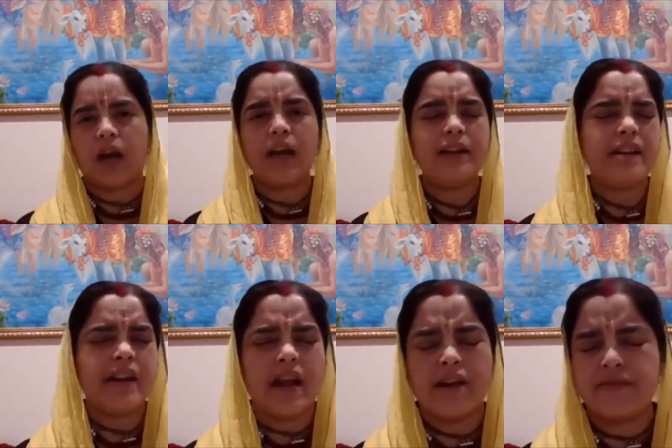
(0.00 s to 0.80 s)
I
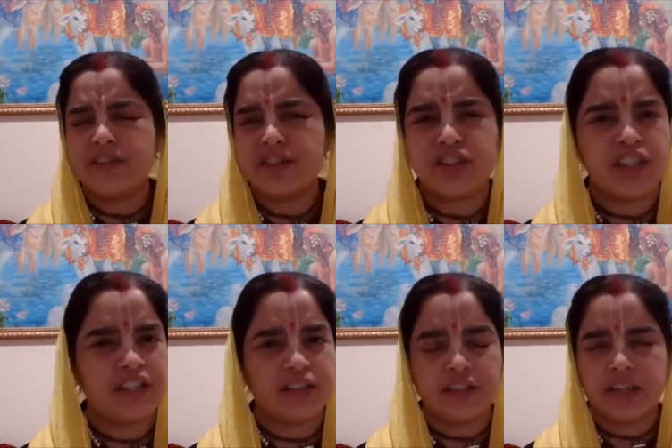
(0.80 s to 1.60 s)
never
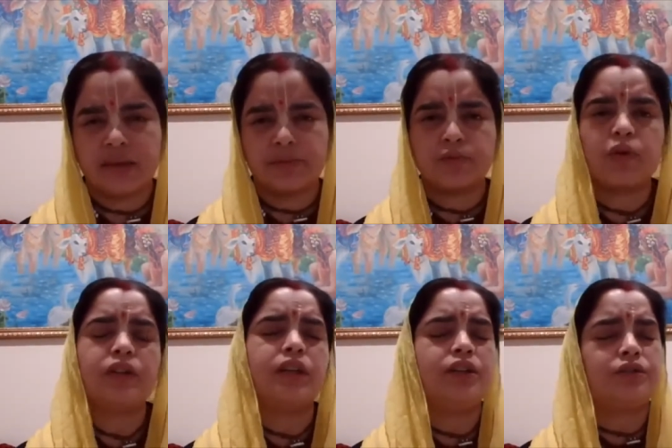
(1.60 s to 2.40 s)
cheat in games. What
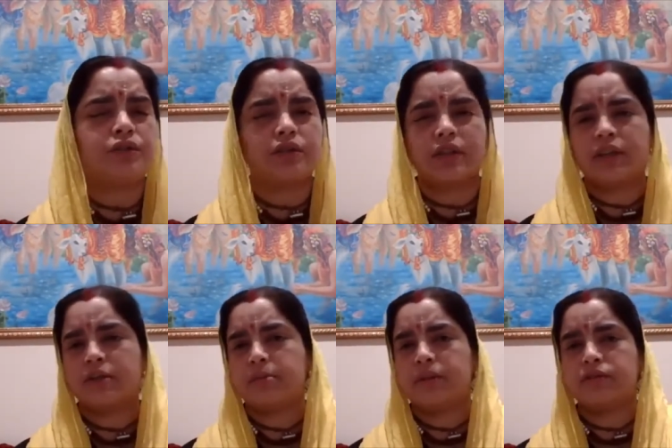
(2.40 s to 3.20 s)
are you talking
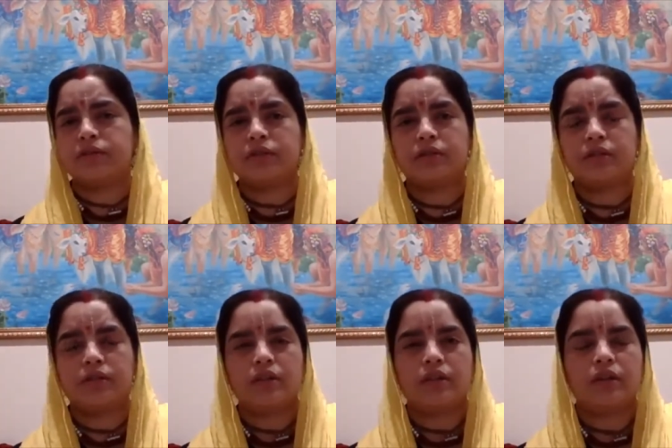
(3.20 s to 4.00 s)
about?
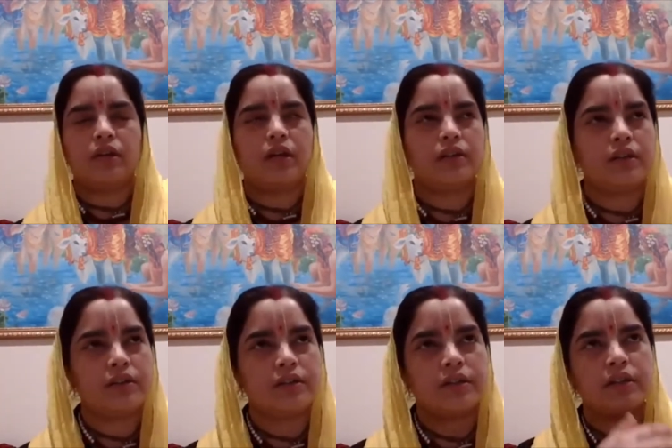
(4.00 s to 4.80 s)
And then
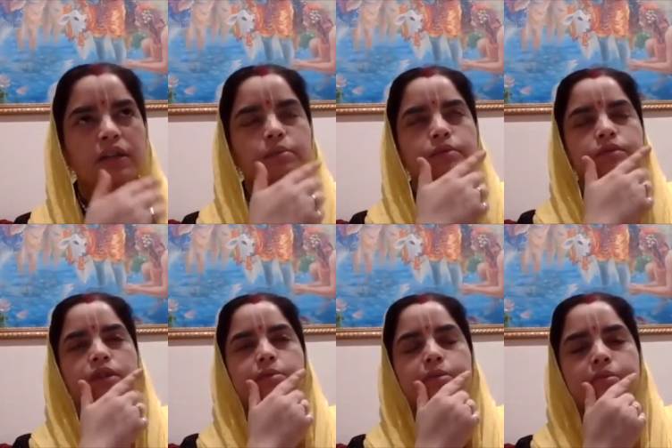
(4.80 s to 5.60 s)
Sridham,
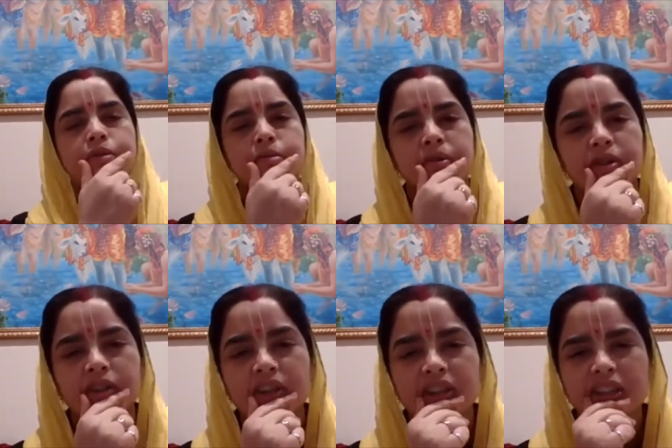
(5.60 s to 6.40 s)
Sudham, and Madhu Mangal
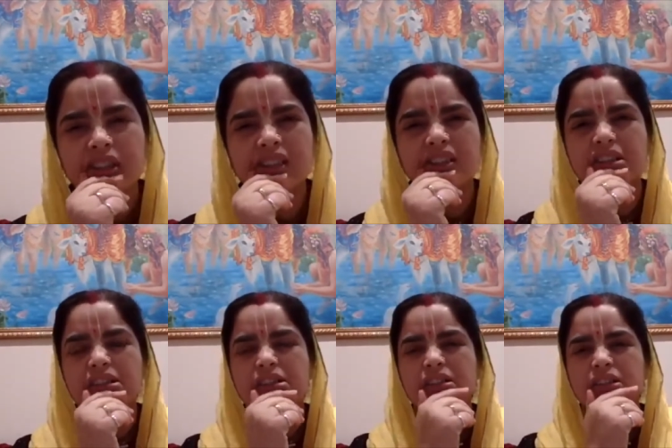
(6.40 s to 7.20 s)
they're thinking,
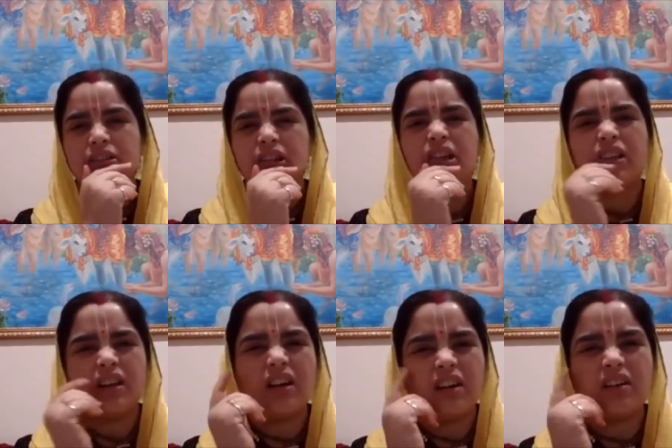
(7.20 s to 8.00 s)

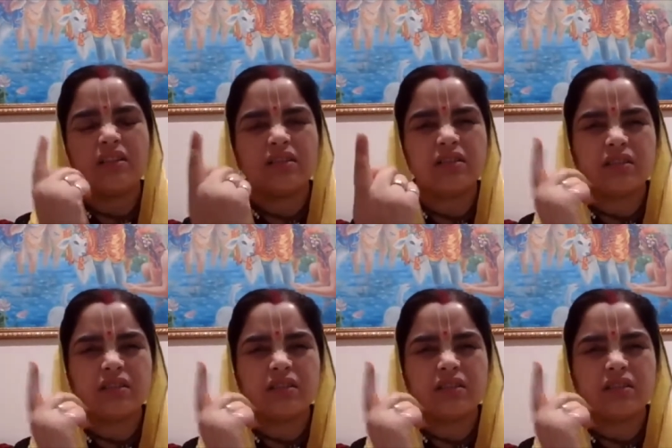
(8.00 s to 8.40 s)
yeah,